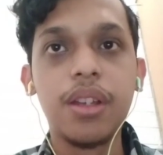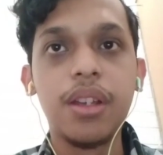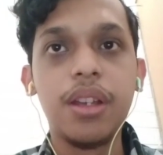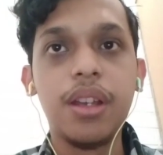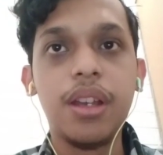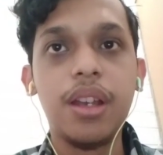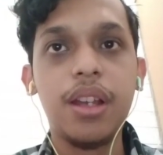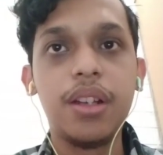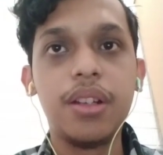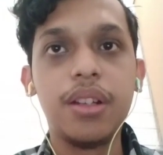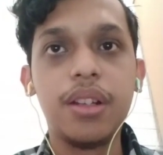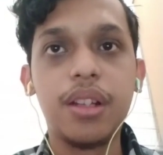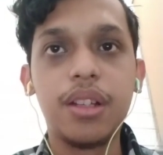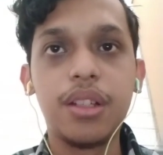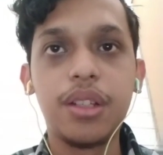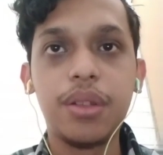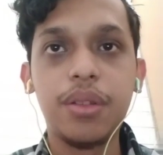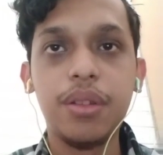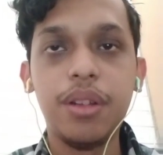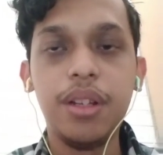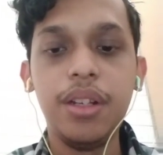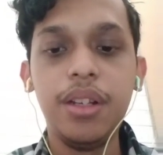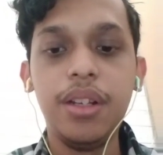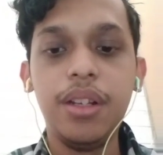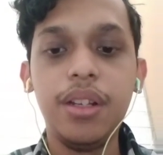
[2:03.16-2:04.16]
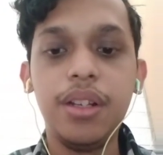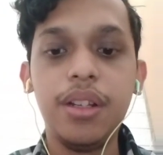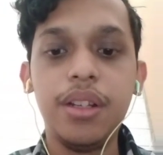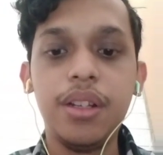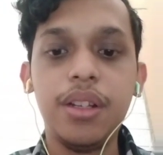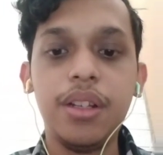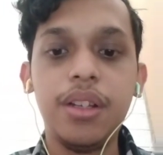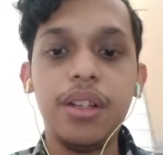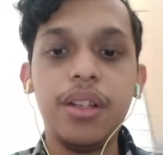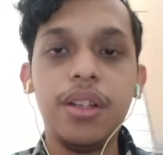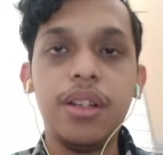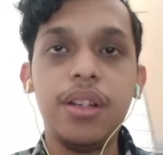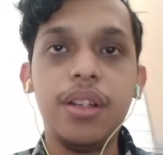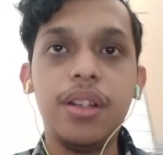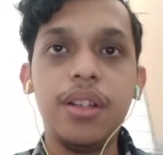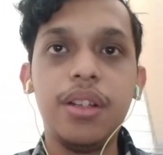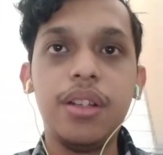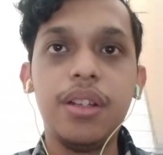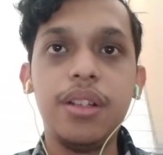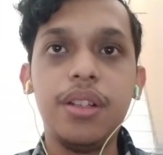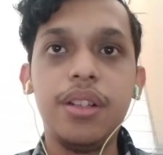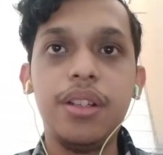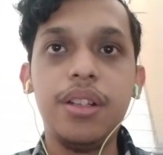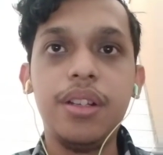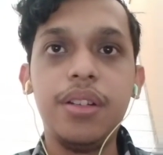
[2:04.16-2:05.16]
And the last one,
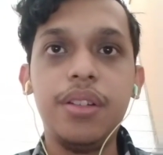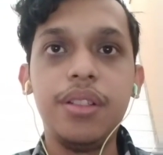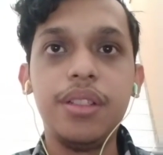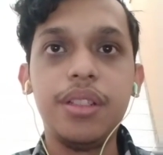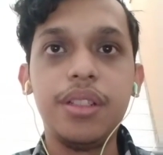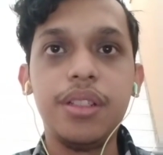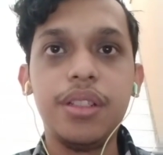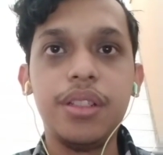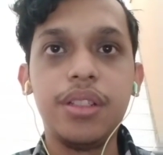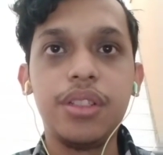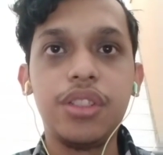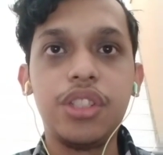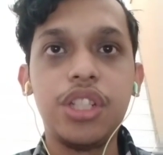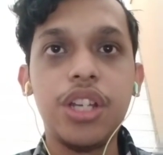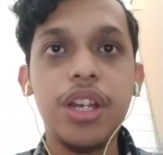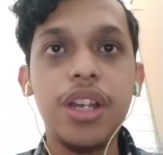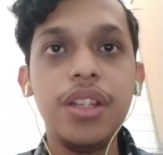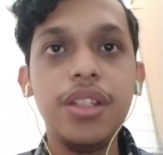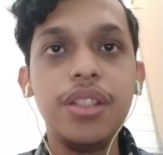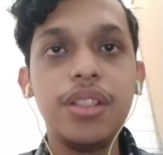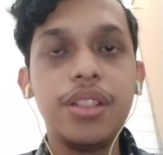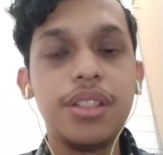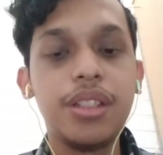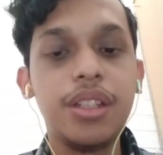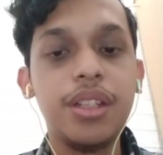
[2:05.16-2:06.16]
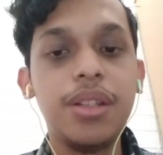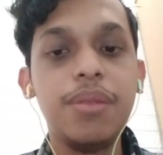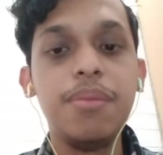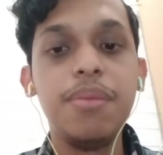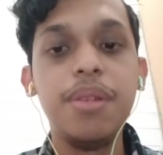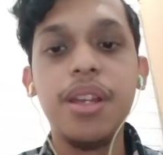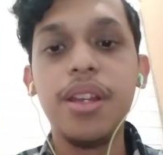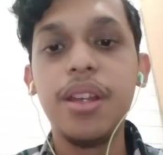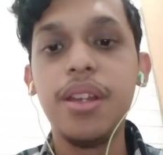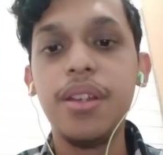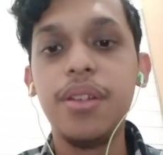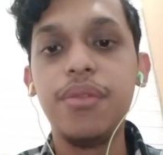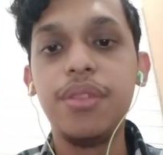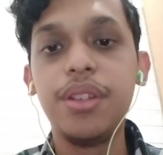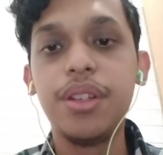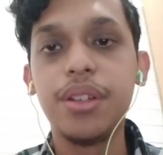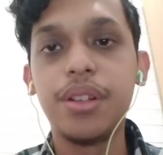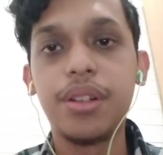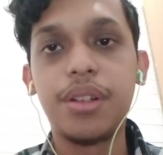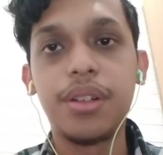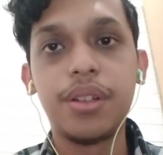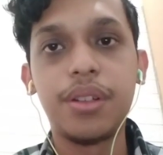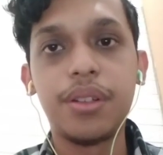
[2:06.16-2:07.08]
there is a change in behavior.